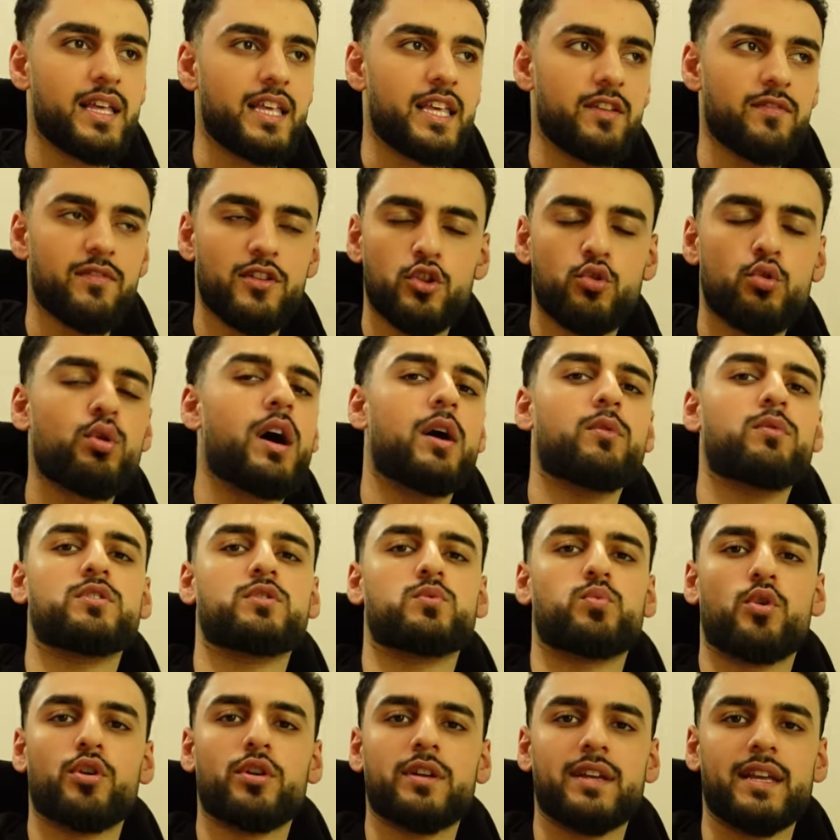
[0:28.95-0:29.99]
Even though I
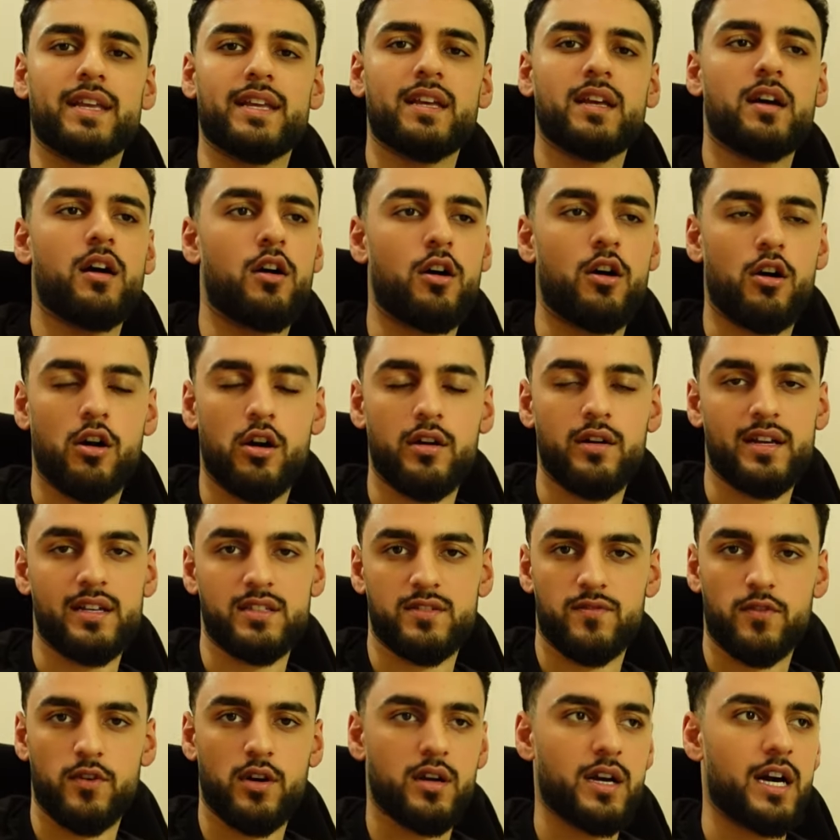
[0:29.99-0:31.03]
was working hard
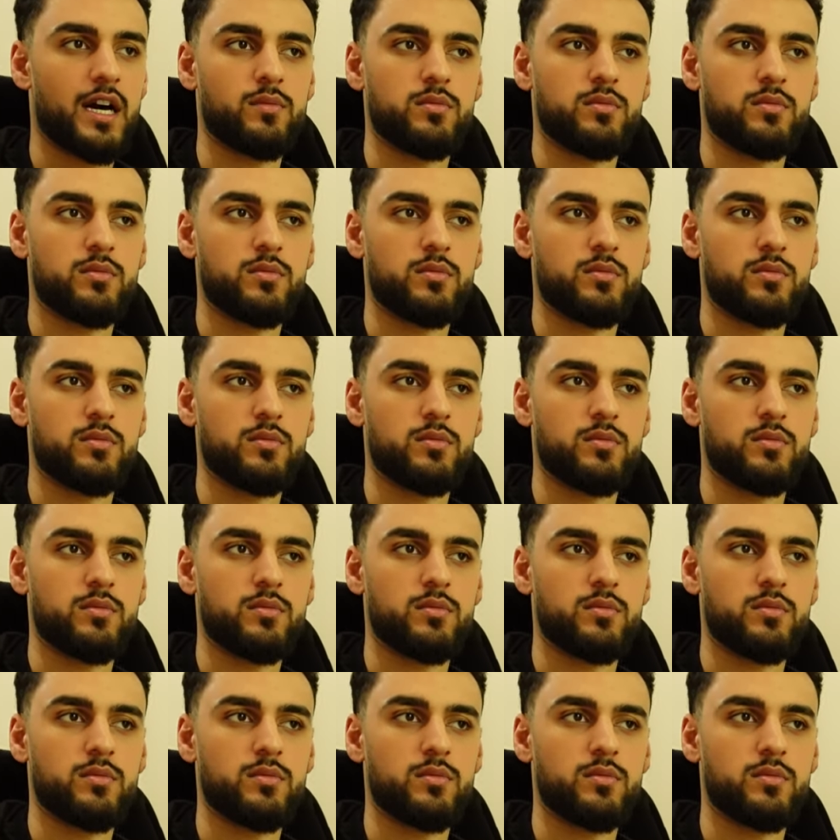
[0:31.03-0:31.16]
as fuck,